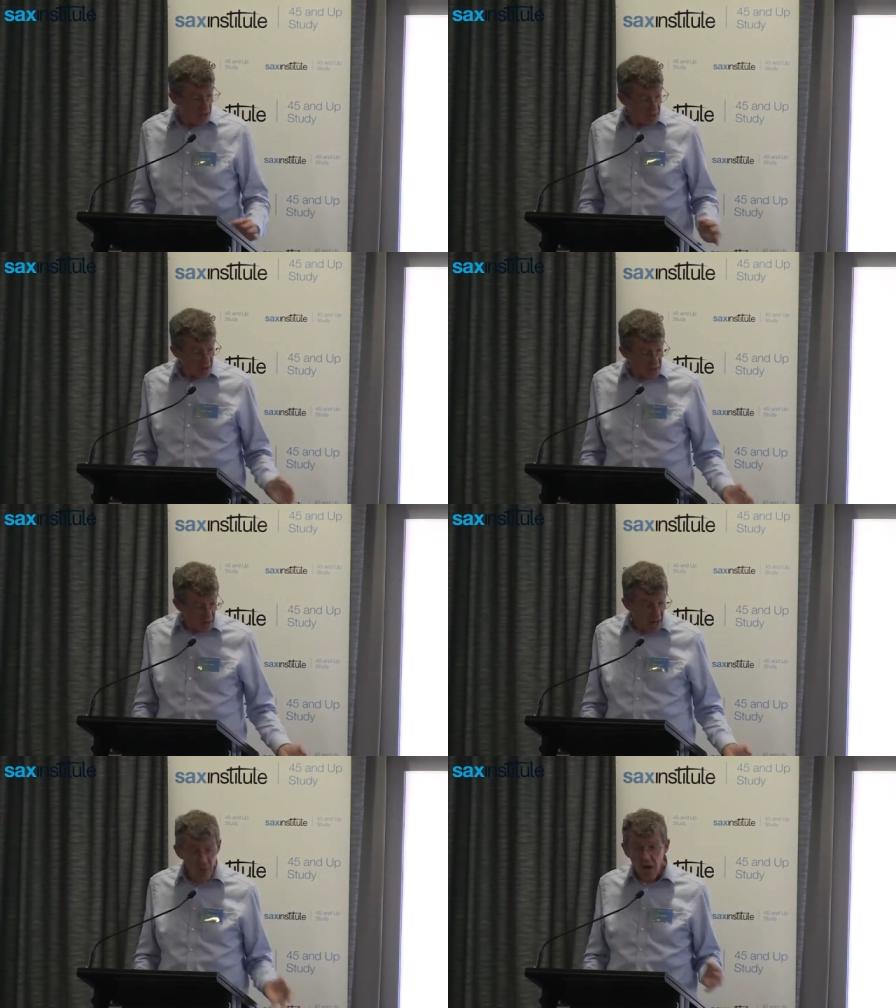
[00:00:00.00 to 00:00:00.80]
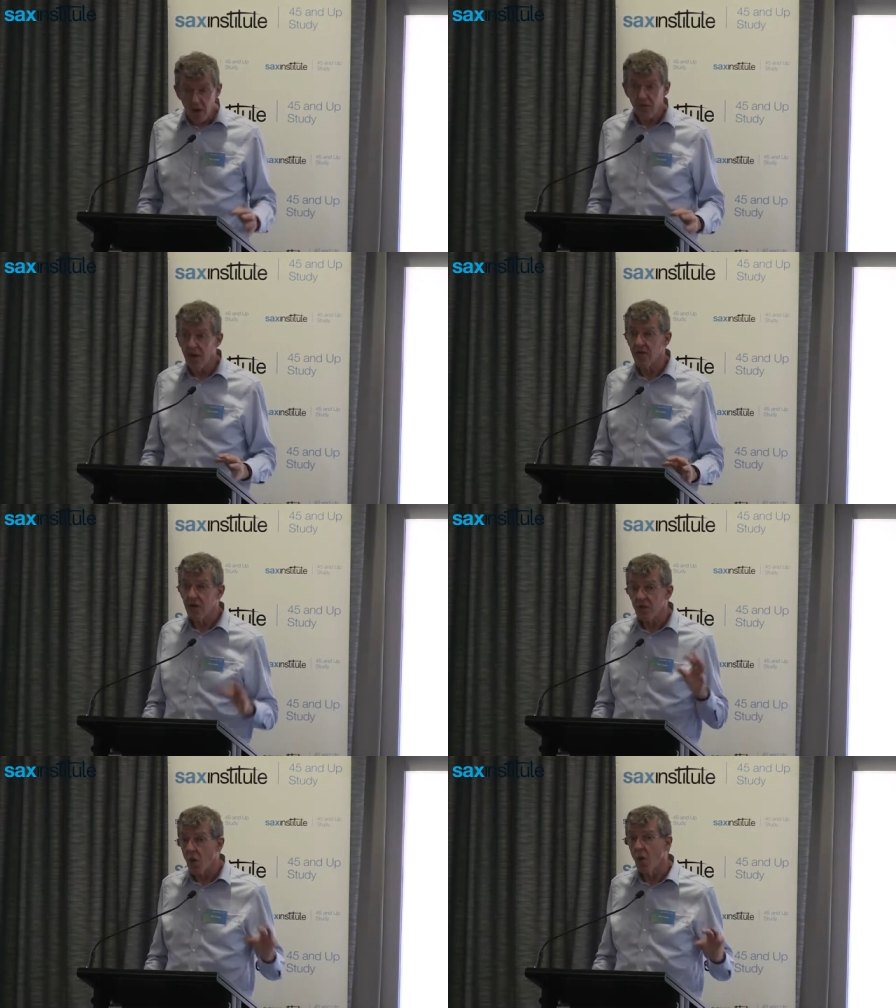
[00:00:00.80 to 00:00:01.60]
The MRFF
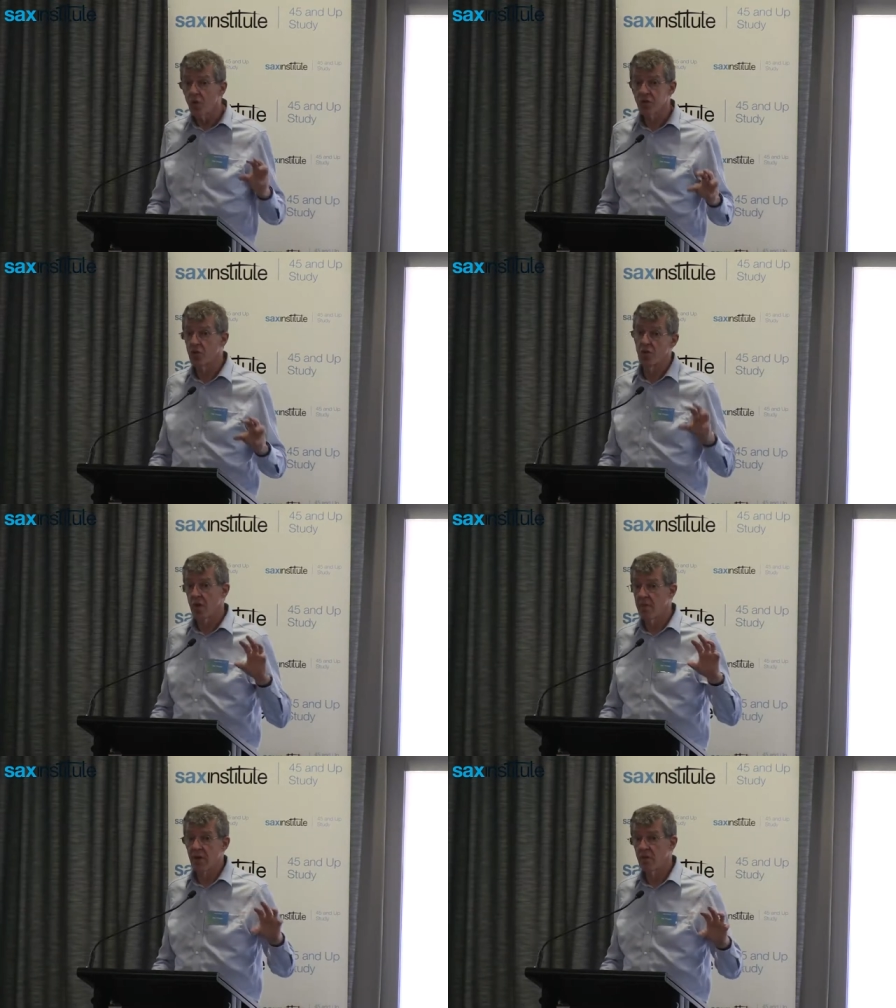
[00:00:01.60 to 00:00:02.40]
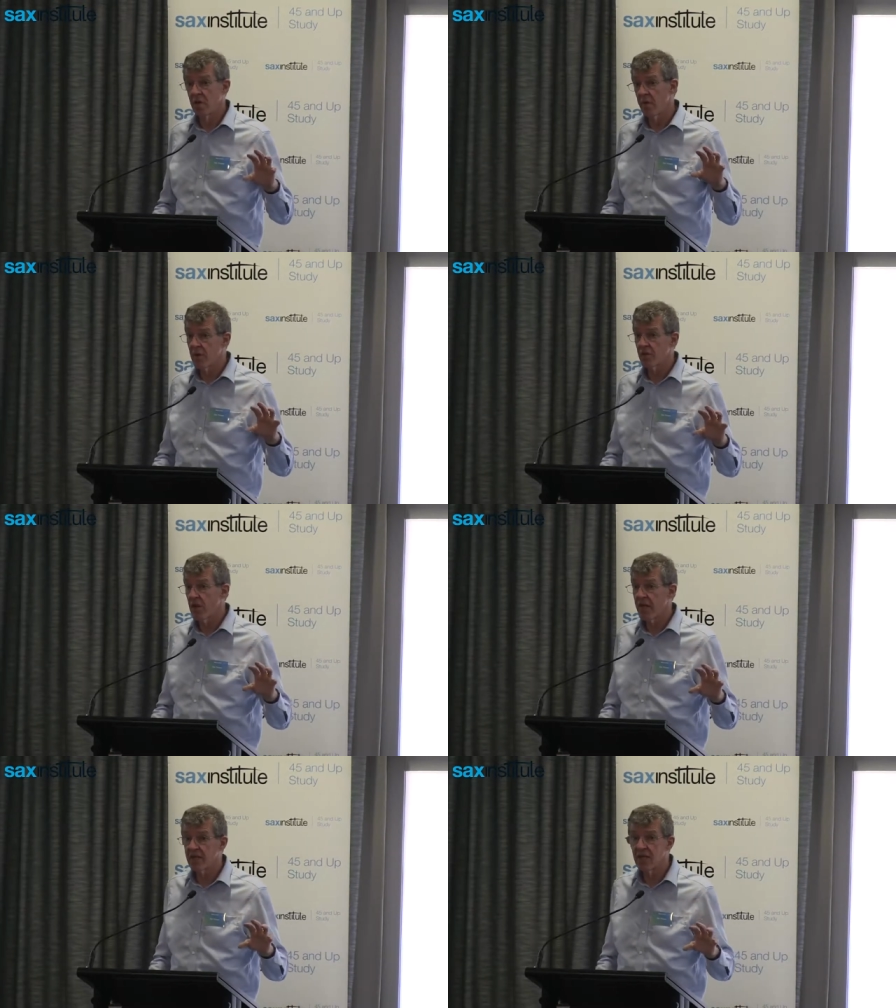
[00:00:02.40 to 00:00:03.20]
is also about
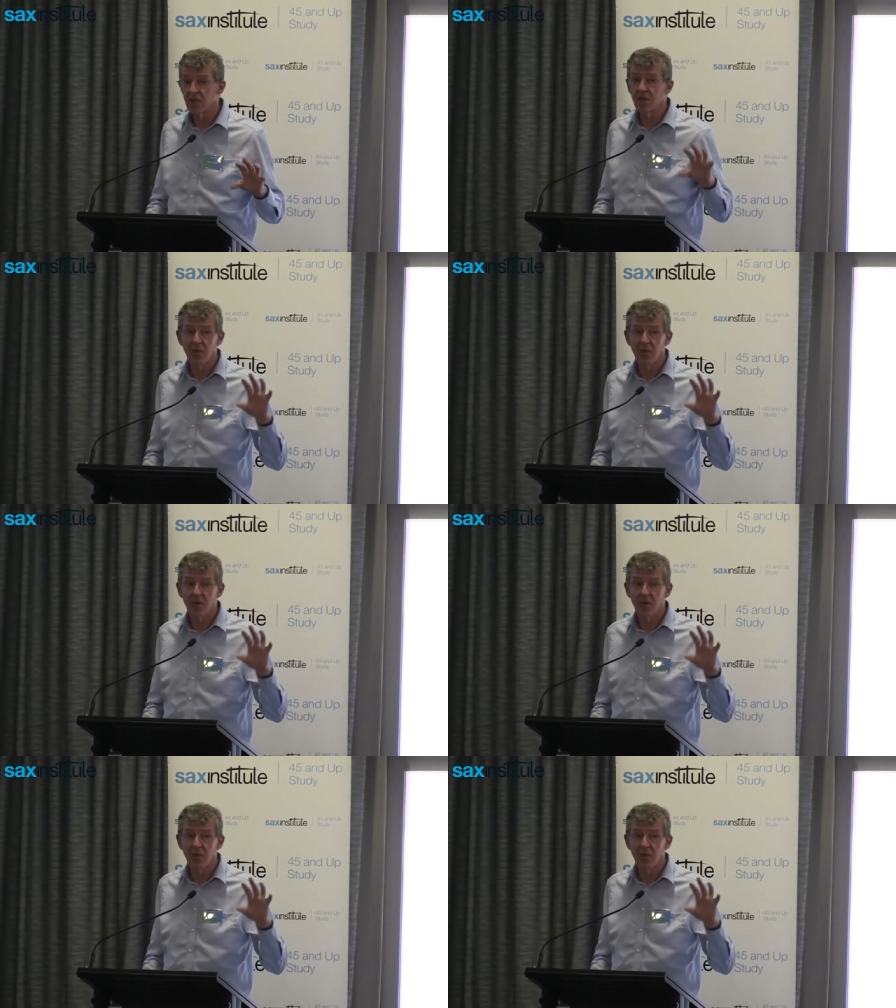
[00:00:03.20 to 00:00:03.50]
commercialization,